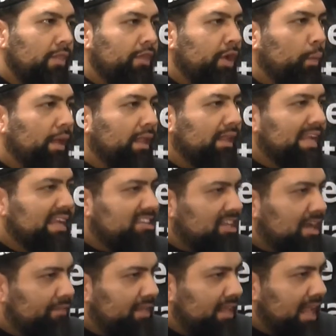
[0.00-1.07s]
The release
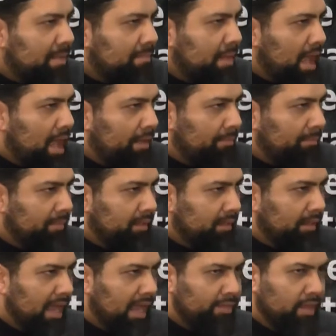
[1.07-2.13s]
of the
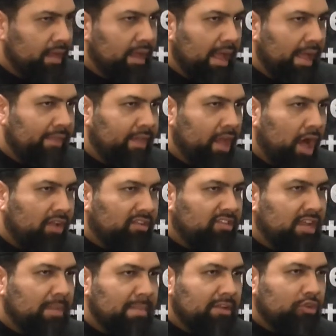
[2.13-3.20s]
Imam and the
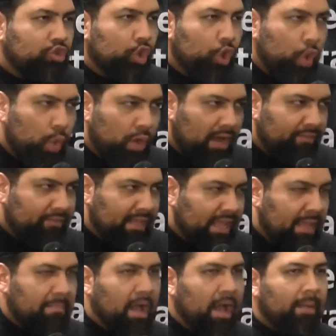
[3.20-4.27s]
ultimate zuhur of
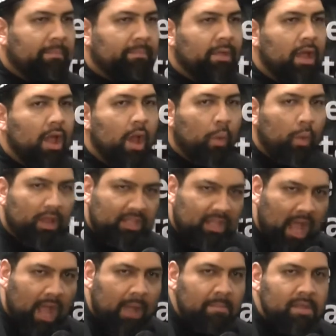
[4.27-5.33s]
the Imam will
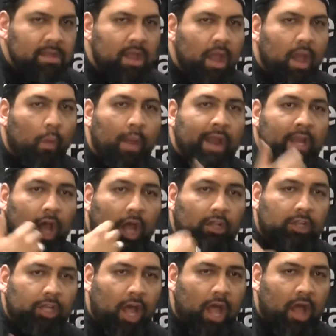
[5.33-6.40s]
come when
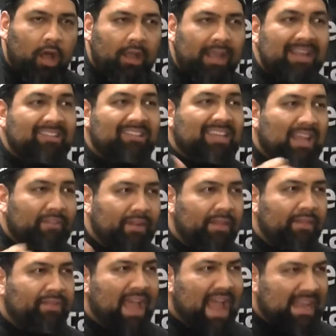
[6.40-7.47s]
Allah is
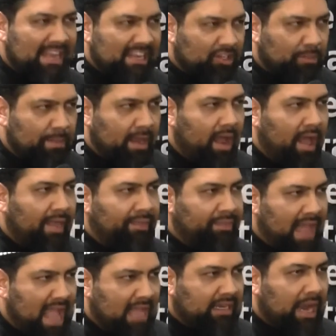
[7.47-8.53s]
given that itminan,
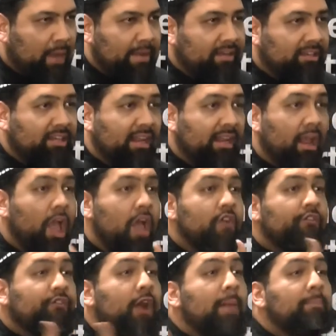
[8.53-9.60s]
that guarantee
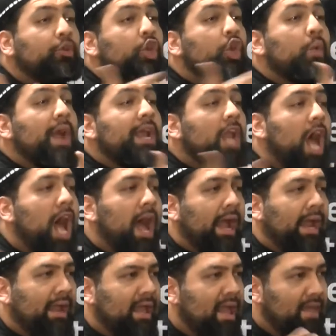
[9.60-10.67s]
from you and
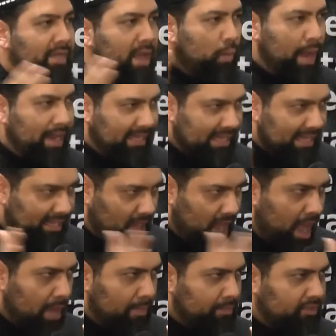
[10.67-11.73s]
I, that when He
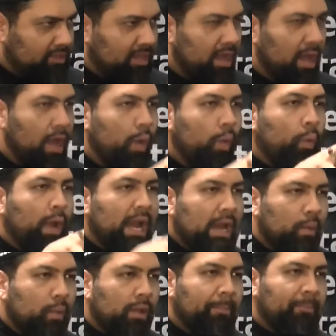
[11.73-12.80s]
comes,
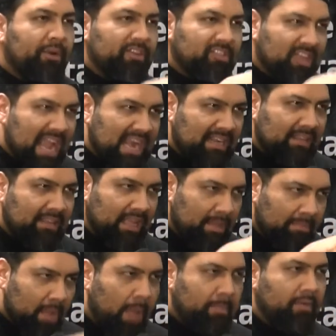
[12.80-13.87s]
we will protect the
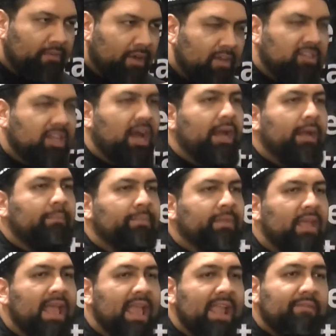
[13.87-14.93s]
Imam of our time.
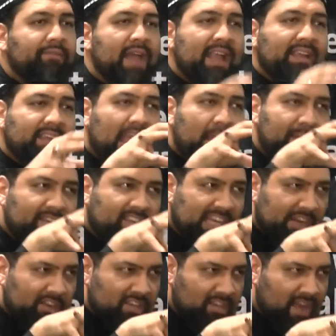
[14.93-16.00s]
If that
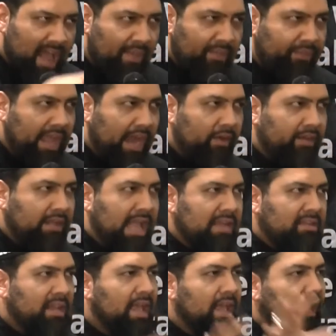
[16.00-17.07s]
guarantee is not there
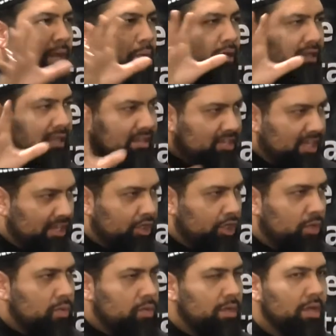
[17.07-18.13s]
yet, he will
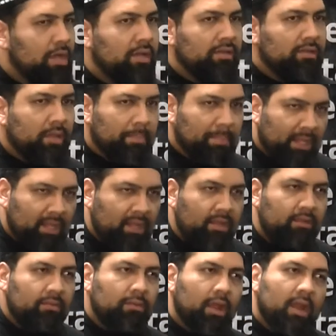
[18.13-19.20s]
continue to
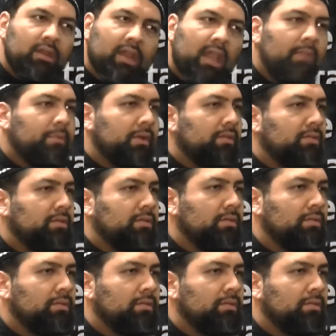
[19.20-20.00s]
be in ghaybat.